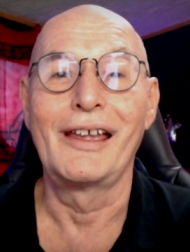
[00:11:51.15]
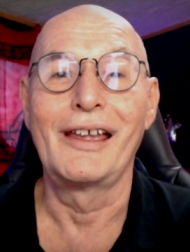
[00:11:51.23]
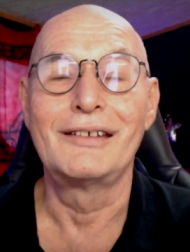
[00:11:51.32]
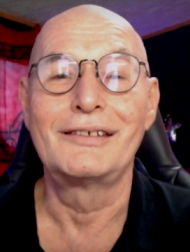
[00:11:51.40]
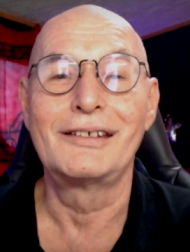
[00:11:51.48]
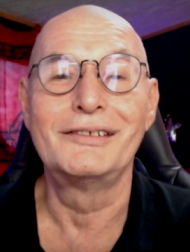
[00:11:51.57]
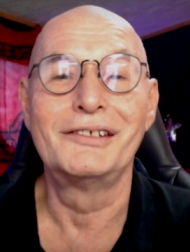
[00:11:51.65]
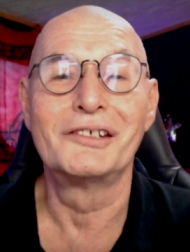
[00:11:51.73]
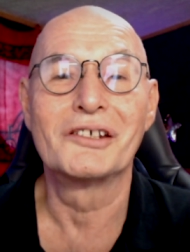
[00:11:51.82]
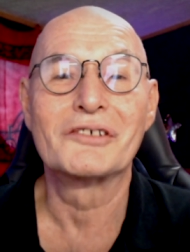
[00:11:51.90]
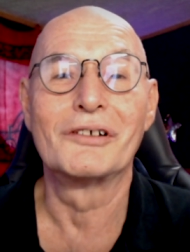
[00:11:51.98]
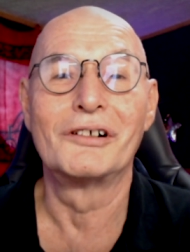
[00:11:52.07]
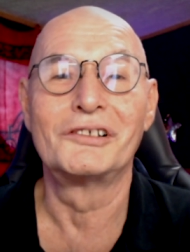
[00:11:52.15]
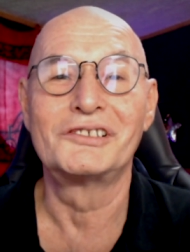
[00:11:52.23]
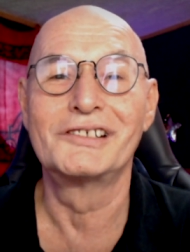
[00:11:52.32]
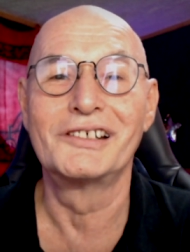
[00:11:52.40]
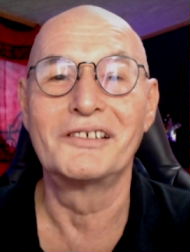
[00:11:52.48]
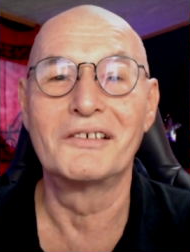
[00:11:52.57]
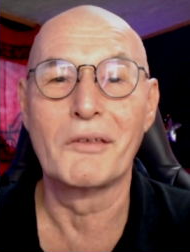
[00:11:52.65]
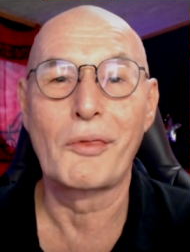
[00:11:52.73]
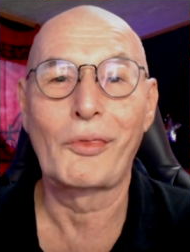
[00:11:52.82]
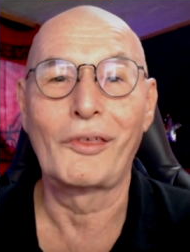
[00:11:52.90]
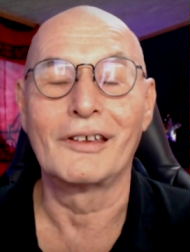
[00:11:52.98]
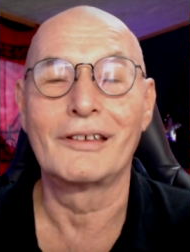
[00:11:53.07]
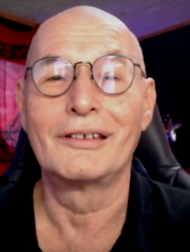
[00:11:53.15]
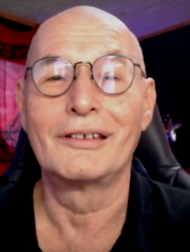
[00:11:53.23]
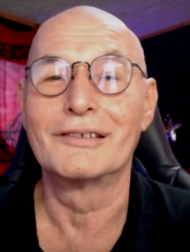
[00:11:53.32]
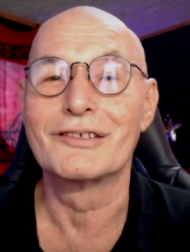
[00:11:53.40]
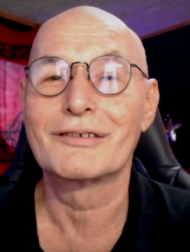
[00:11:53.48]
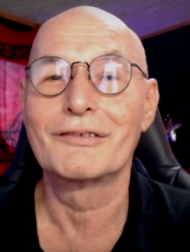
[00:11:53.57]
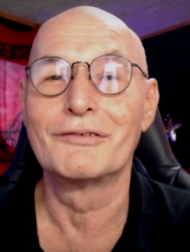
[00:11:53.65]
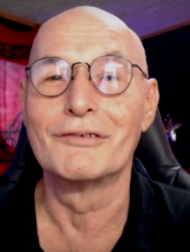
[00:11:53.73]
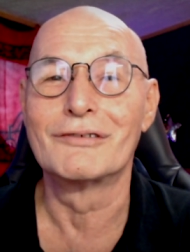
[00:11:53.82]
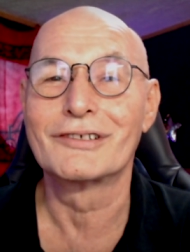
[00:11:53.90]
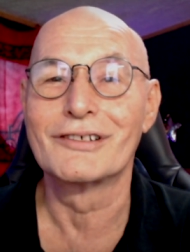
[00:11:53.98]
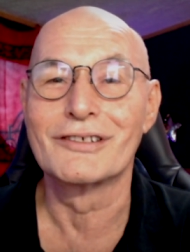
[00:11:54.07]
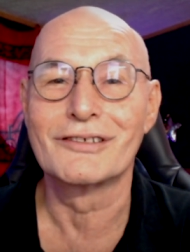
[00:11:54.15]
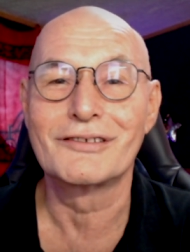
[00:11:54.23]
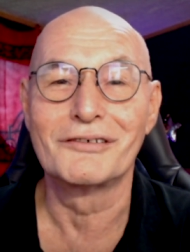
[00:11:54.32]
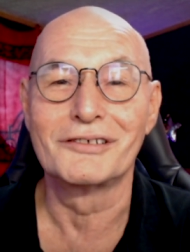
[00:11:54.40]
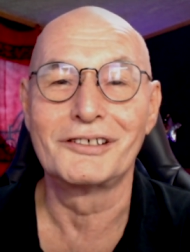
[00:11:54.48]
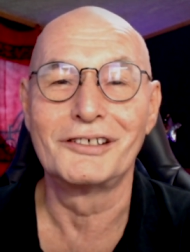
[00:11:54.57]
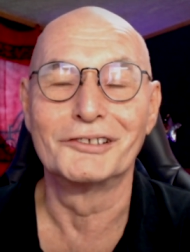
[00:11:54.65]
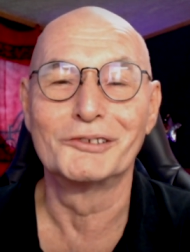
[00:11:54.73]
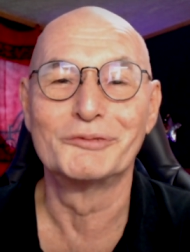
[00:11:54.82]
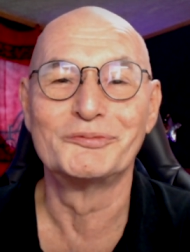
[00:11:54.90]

18 years old, you know, thinking it's glorious to kill.